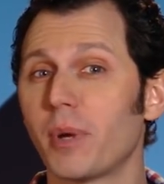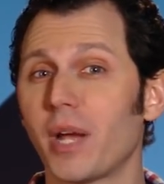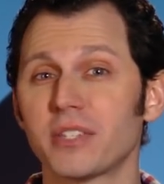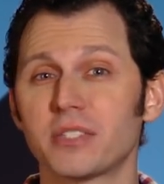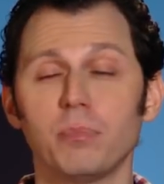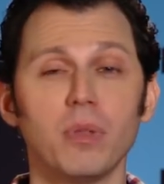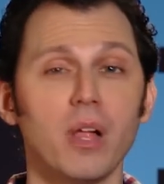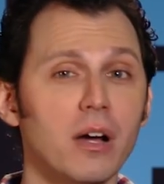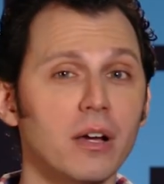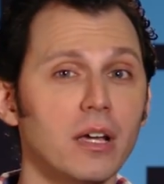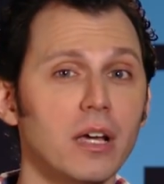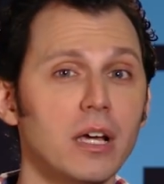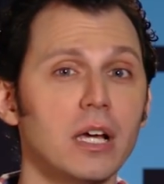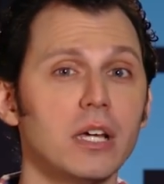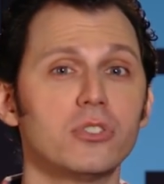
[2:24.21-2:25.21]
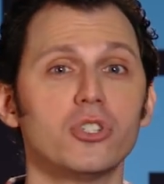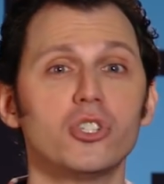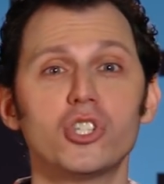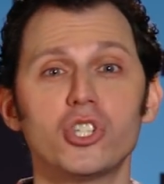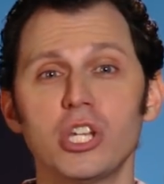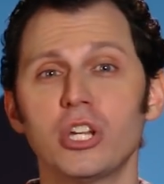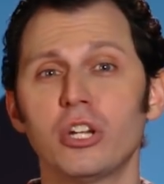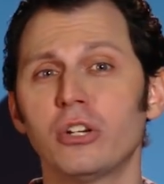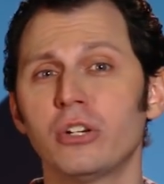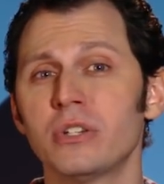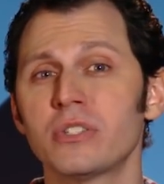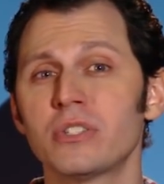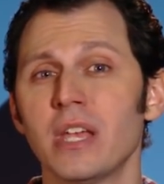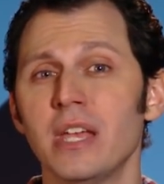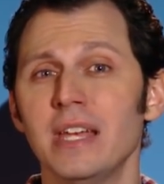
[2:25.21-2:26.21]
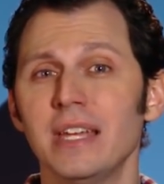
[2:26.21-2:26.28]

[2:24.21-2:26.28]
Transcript: Casablanca to Cheers,